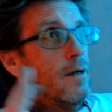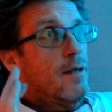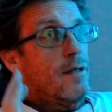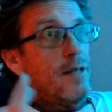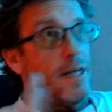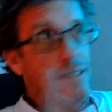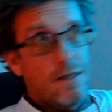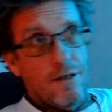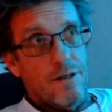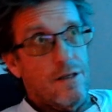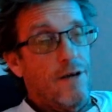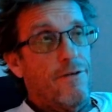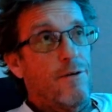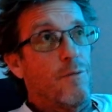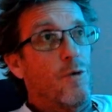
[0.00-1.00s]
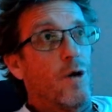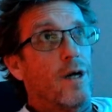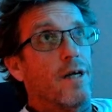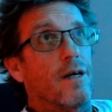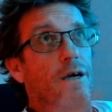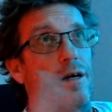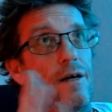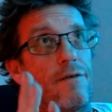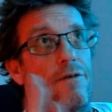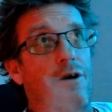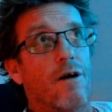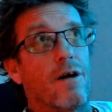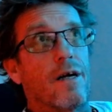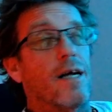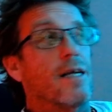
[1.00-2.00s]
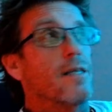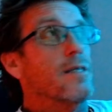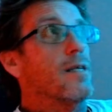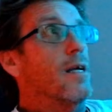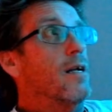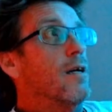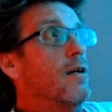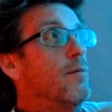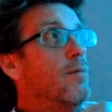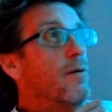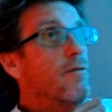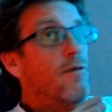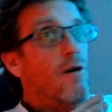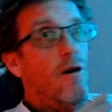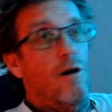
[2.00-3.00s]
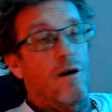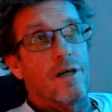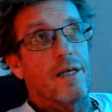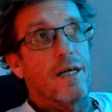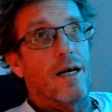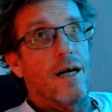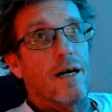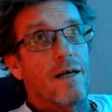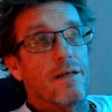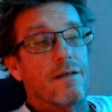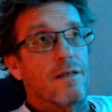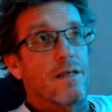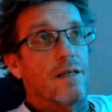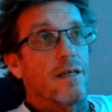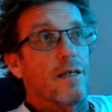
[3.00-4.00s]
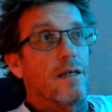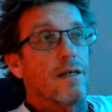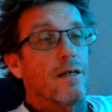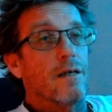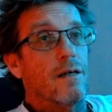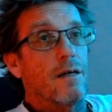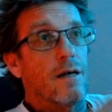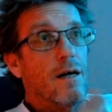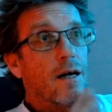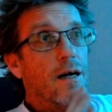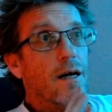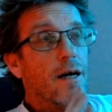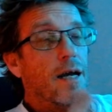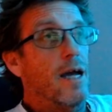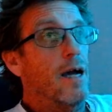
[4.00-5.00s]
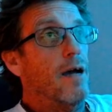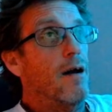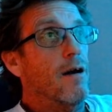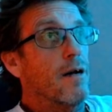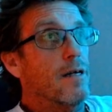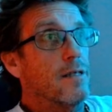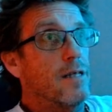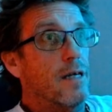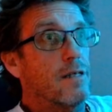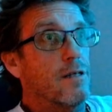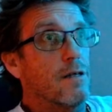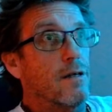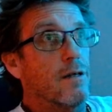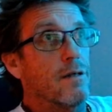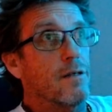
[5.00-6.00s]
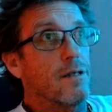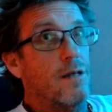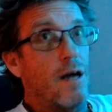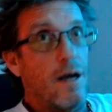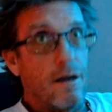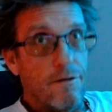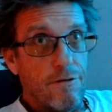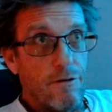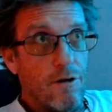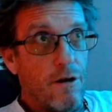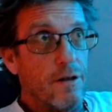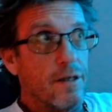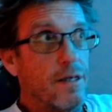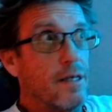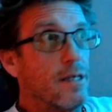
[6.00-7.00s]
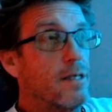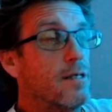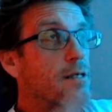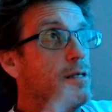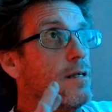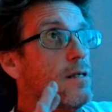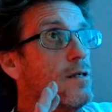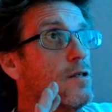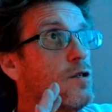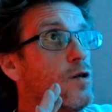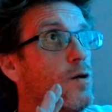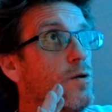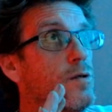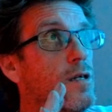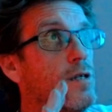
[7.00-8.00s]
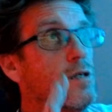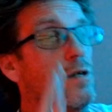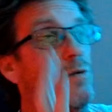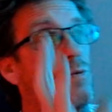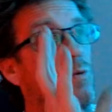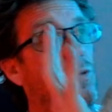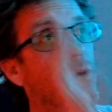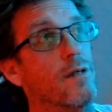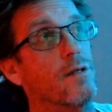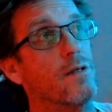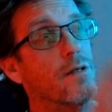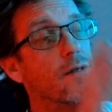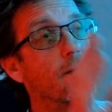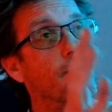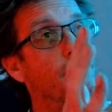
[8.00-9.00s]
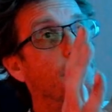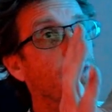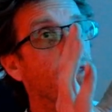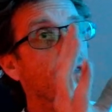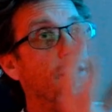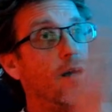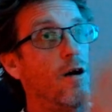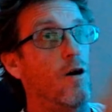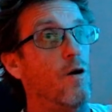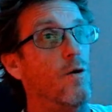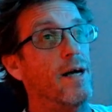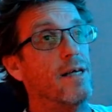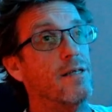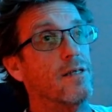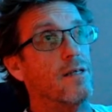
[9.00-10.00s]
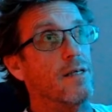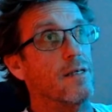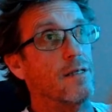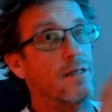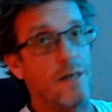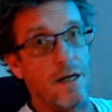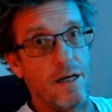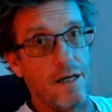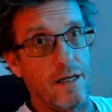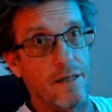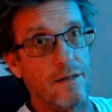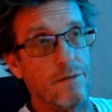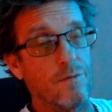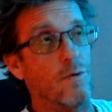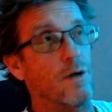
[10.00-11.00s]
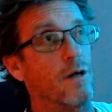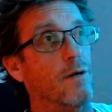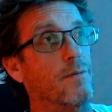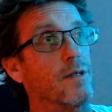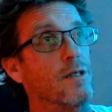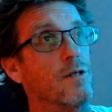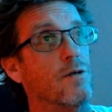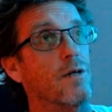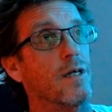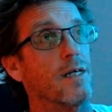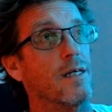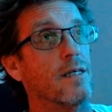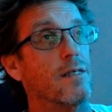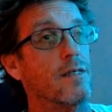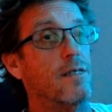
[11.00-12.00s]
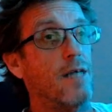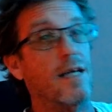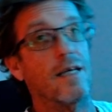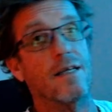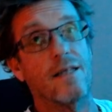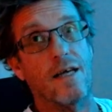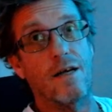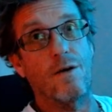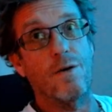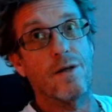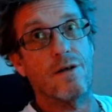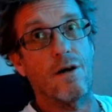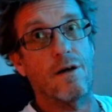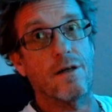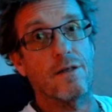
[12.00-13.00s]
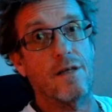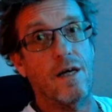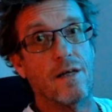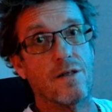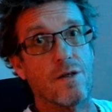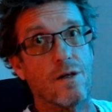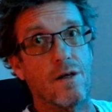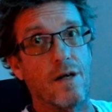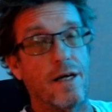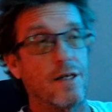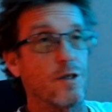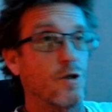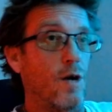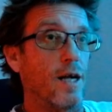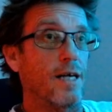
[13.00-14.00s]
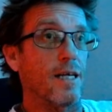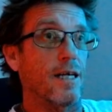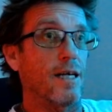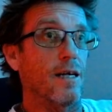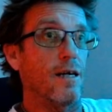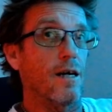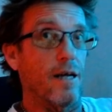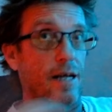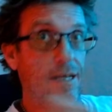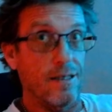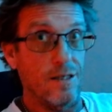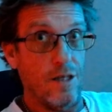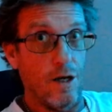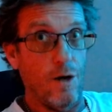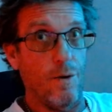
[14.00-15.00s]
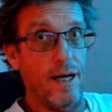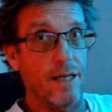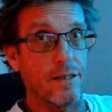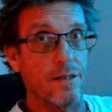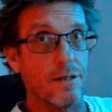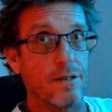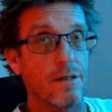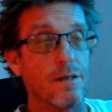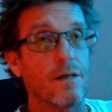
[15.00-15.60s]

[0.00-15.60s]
that's all stuff I'm working on. I've already got it set up. I've already got the AI architecture designed for all this. And so essentially, once the OS is done, what I'll be doing is taking that OS architecture and training it against the OS,